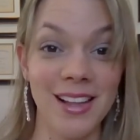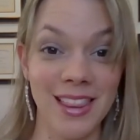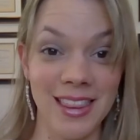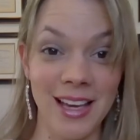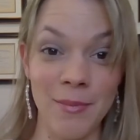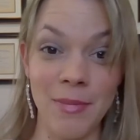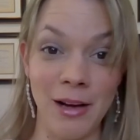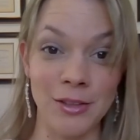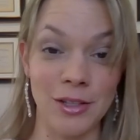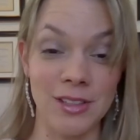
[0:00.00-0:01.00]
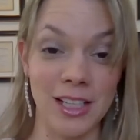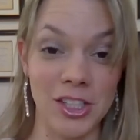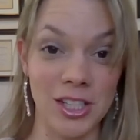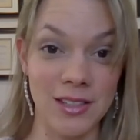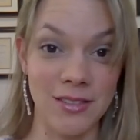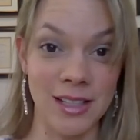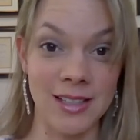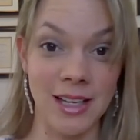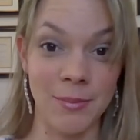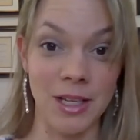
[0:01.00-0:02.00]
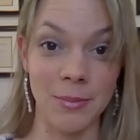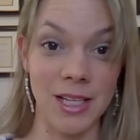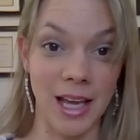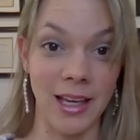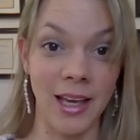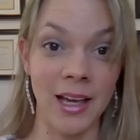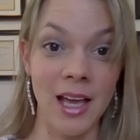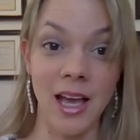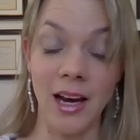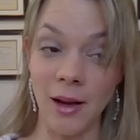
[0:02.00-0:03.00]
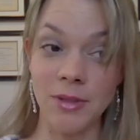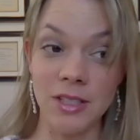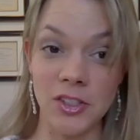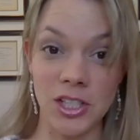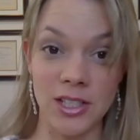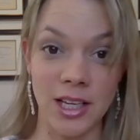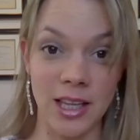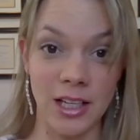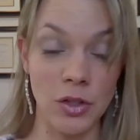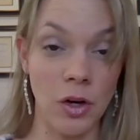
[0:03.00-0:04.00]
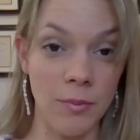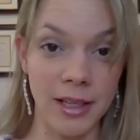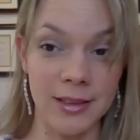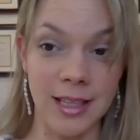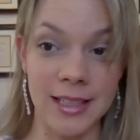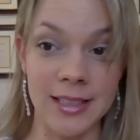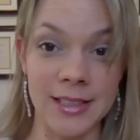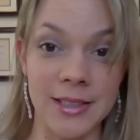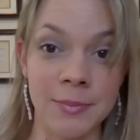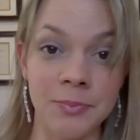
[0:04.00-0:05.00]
the amounts of digestive enzymes I'm taking, and I'm suggesting that to all my clients.